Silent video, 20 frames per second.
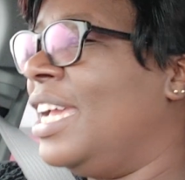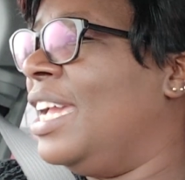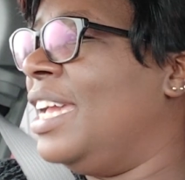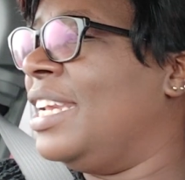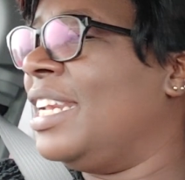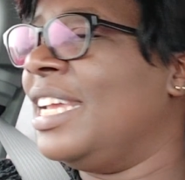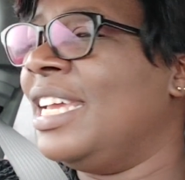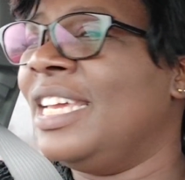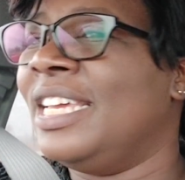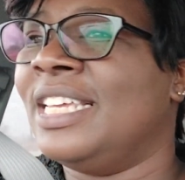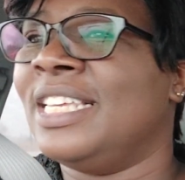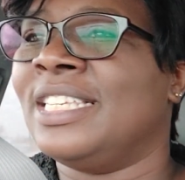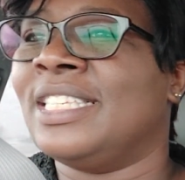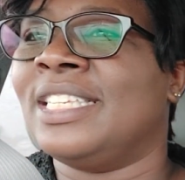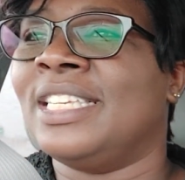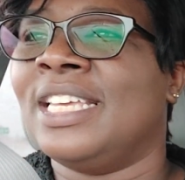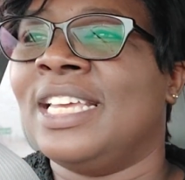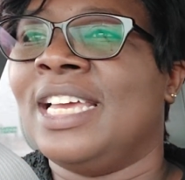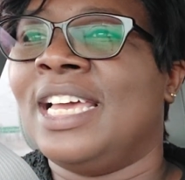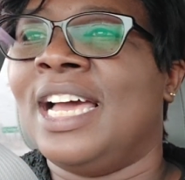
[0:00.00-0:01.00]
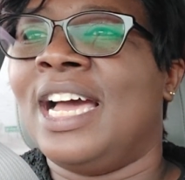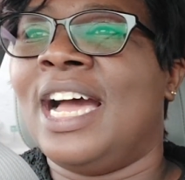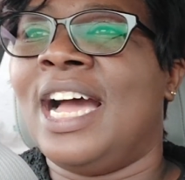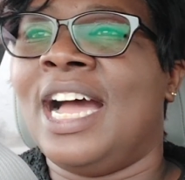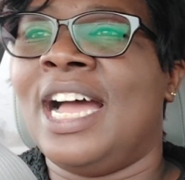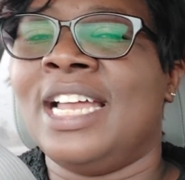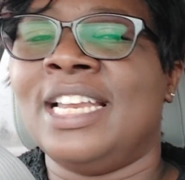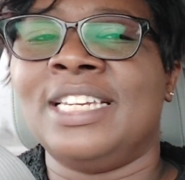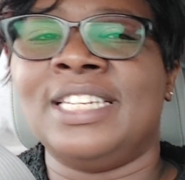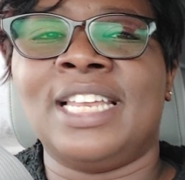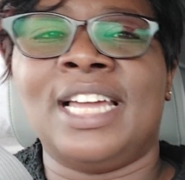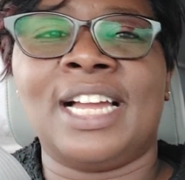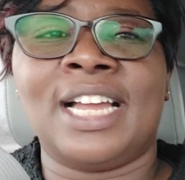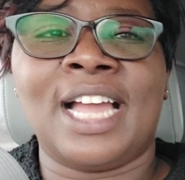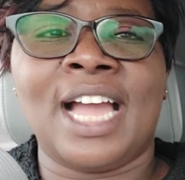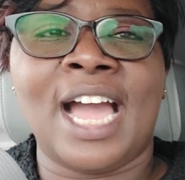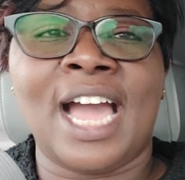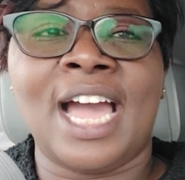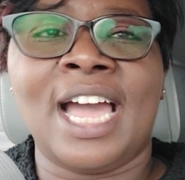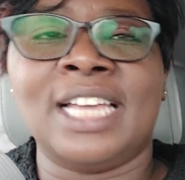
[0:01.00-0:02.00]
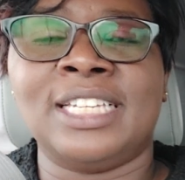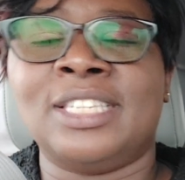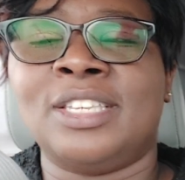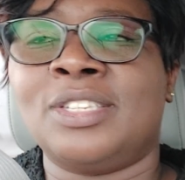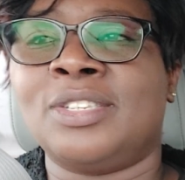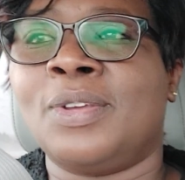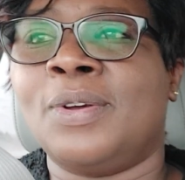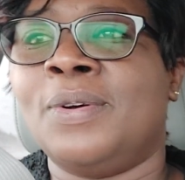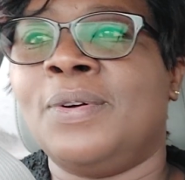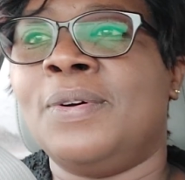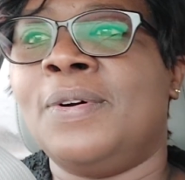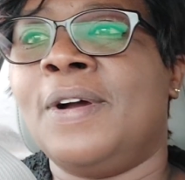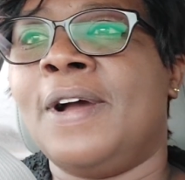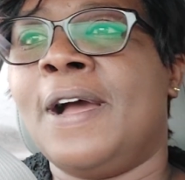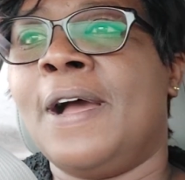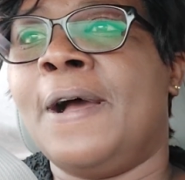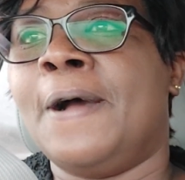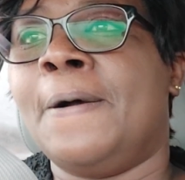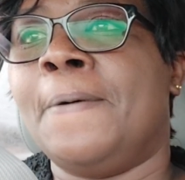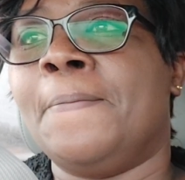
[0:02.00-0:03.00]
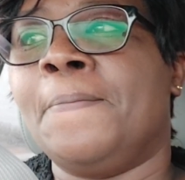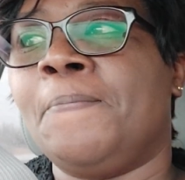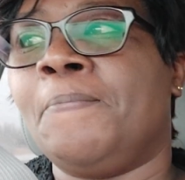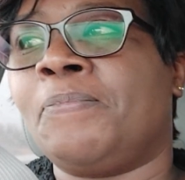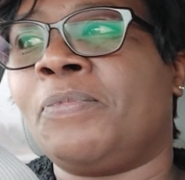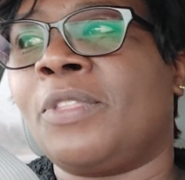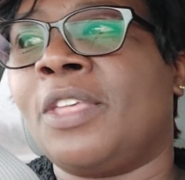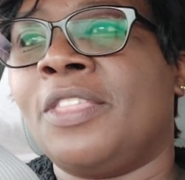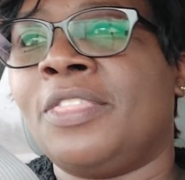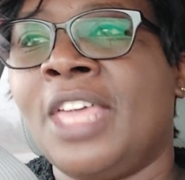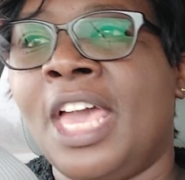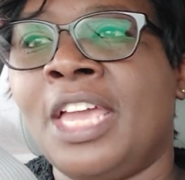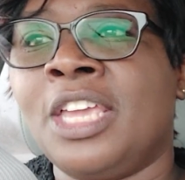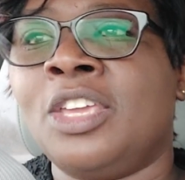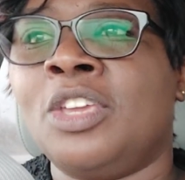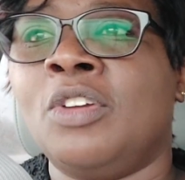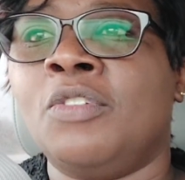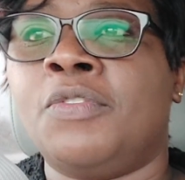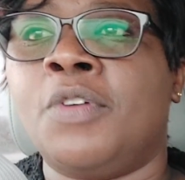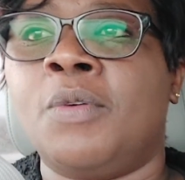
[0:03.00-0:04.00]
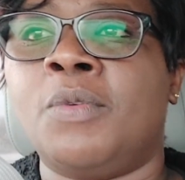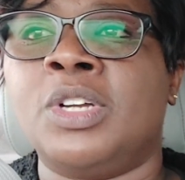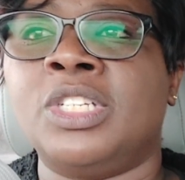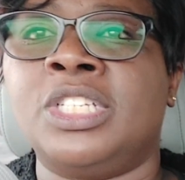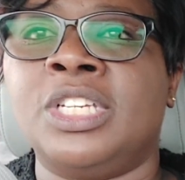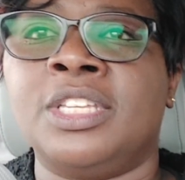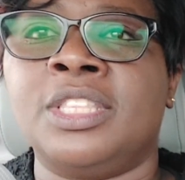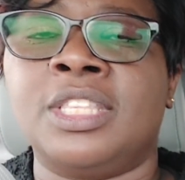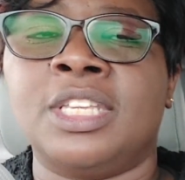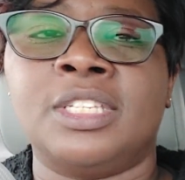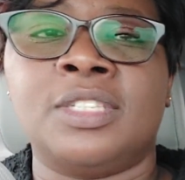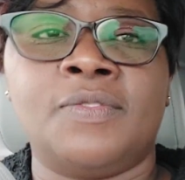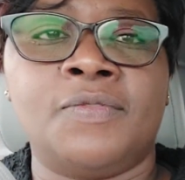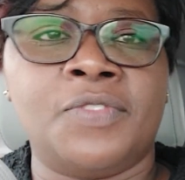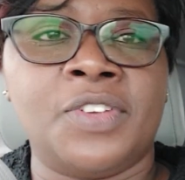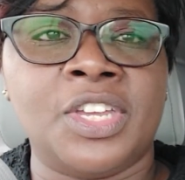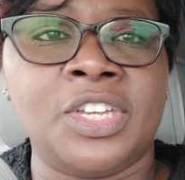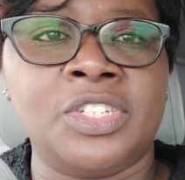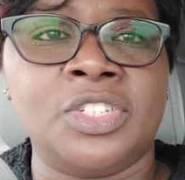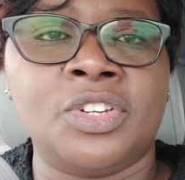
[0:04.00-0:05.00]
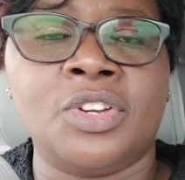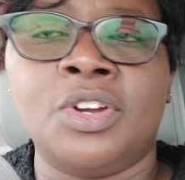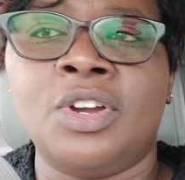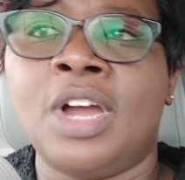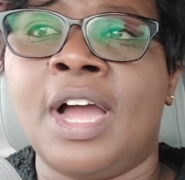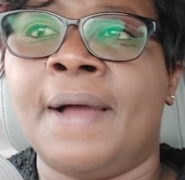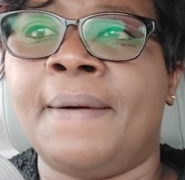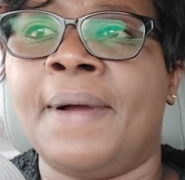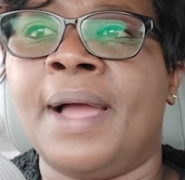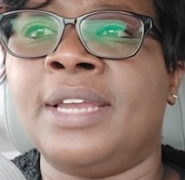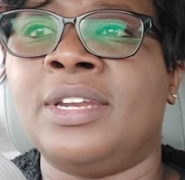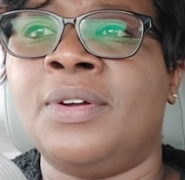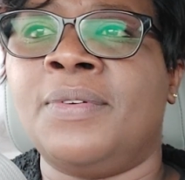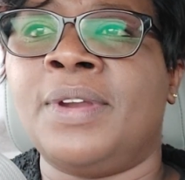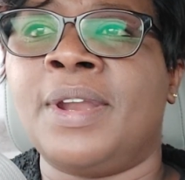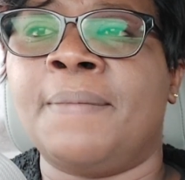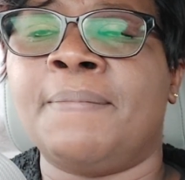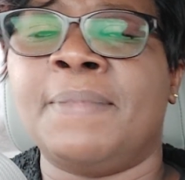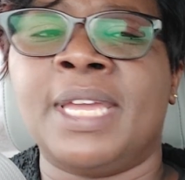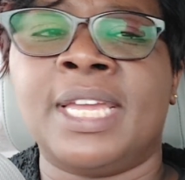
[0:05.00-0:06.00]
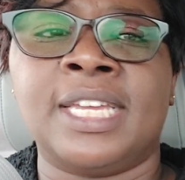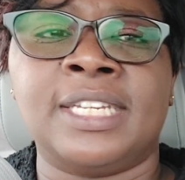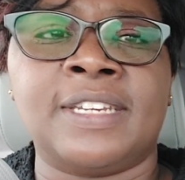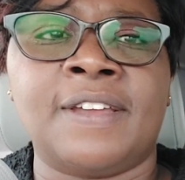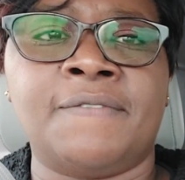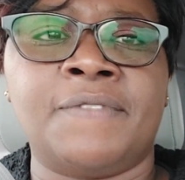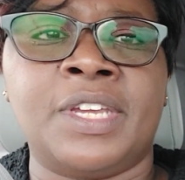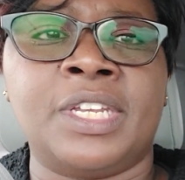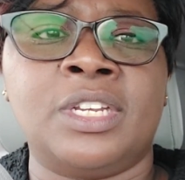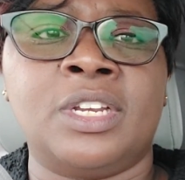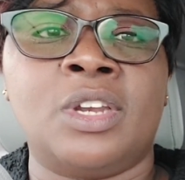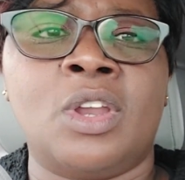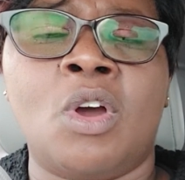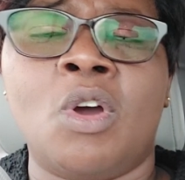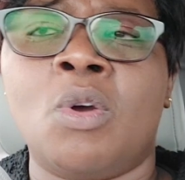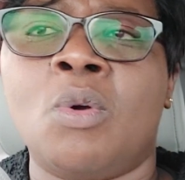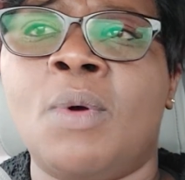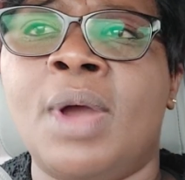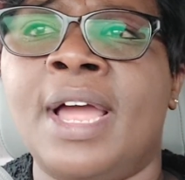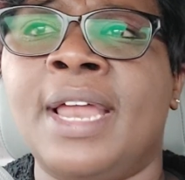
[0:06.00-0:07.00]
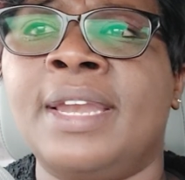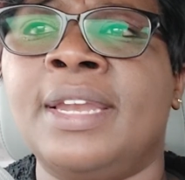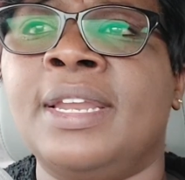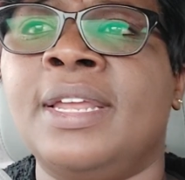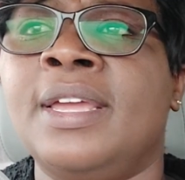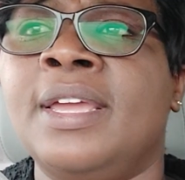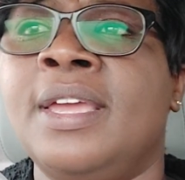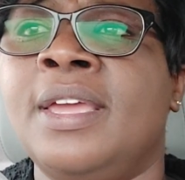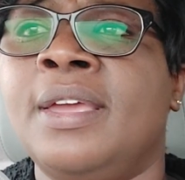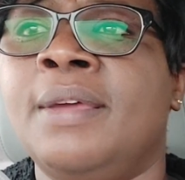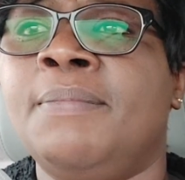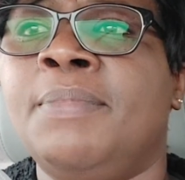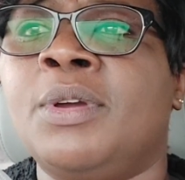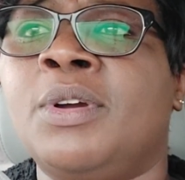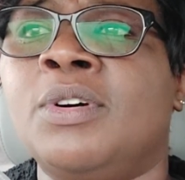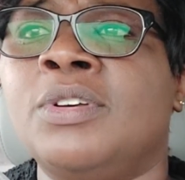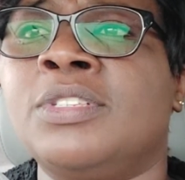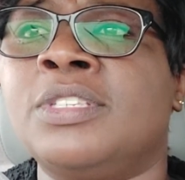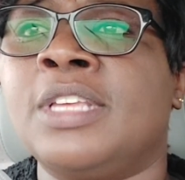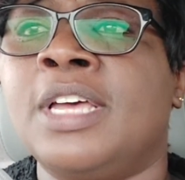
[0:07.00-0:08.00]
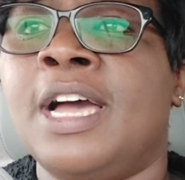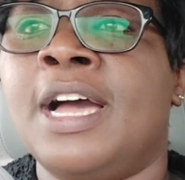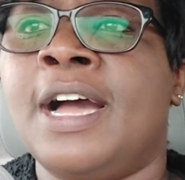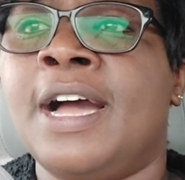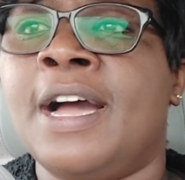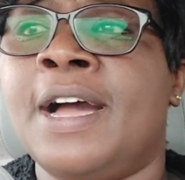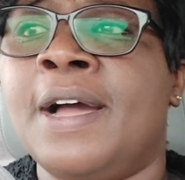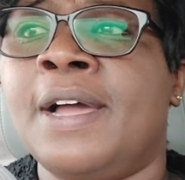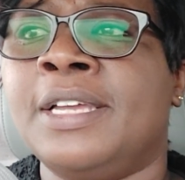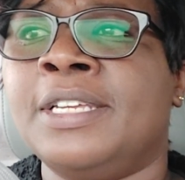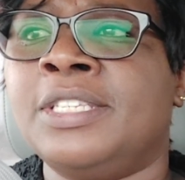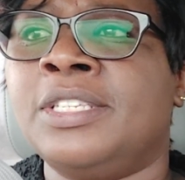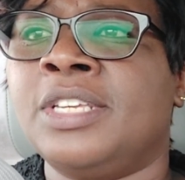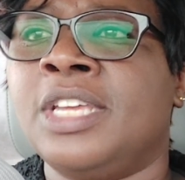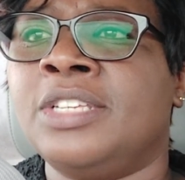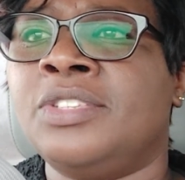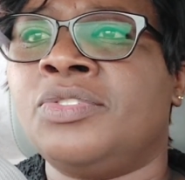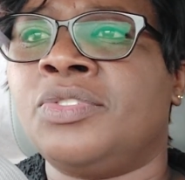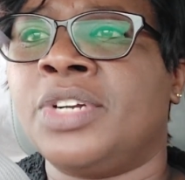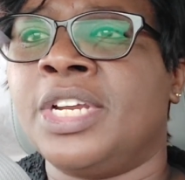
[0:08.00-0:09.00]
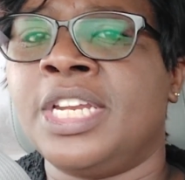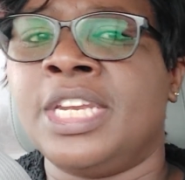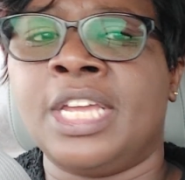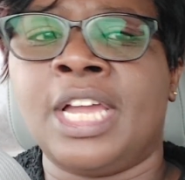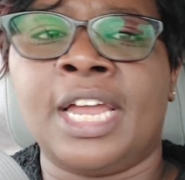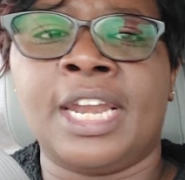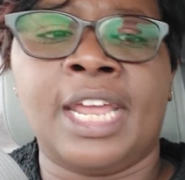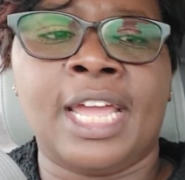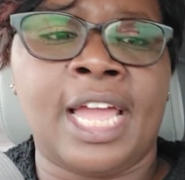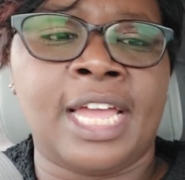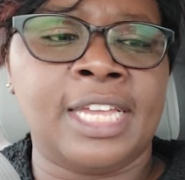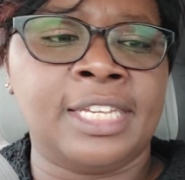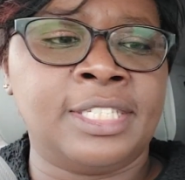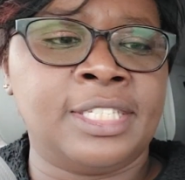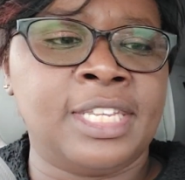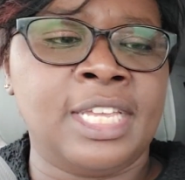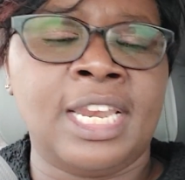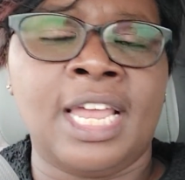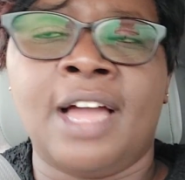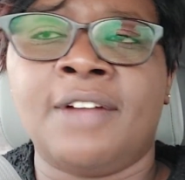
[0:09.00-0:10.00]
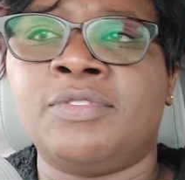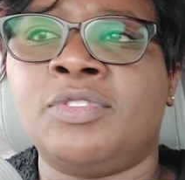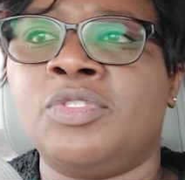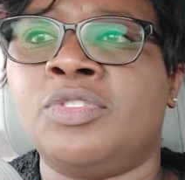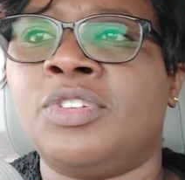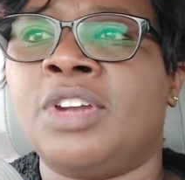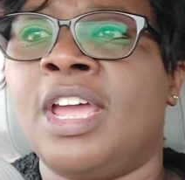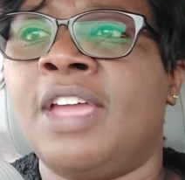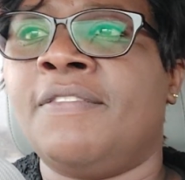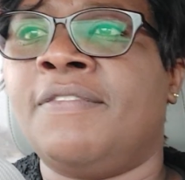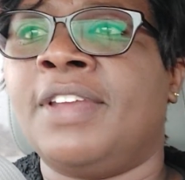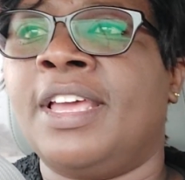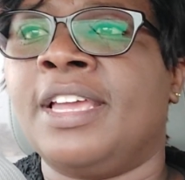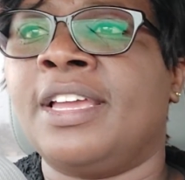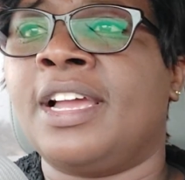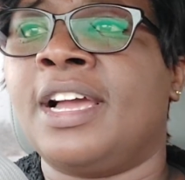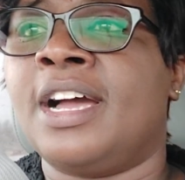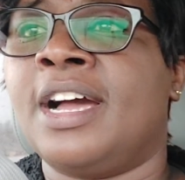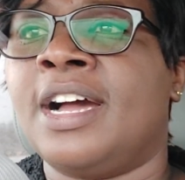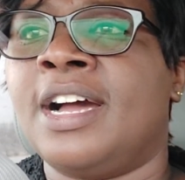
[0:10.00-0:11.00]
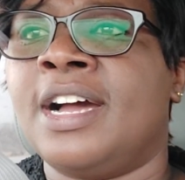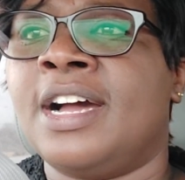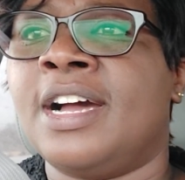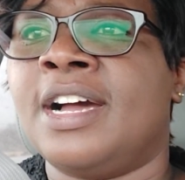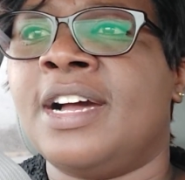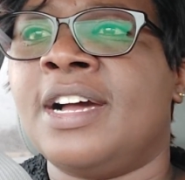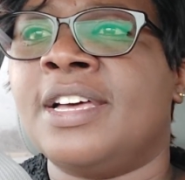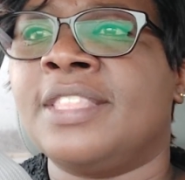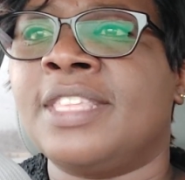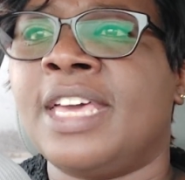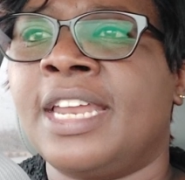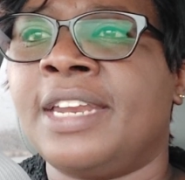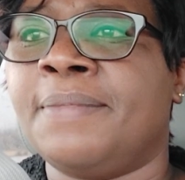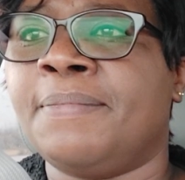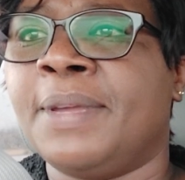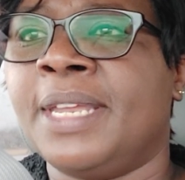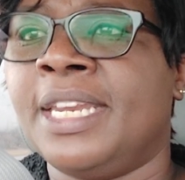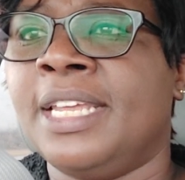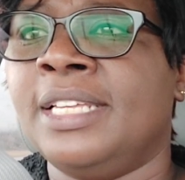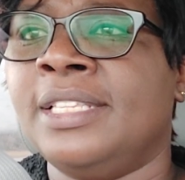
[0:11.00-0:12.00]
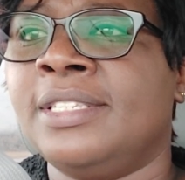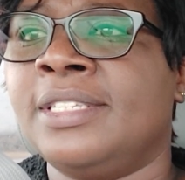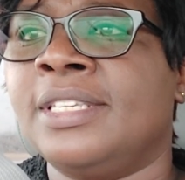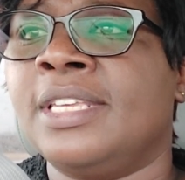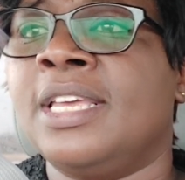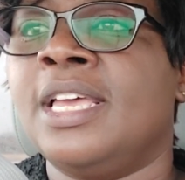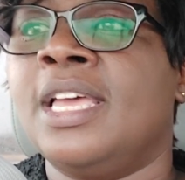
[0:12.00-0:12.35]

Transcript: It is. And uh, guys, so um, thank you for watching this video. I, I don't want to make it a very long one because uh, it's, it's, raining and I, I, still have to drive like uh, 30 minutes.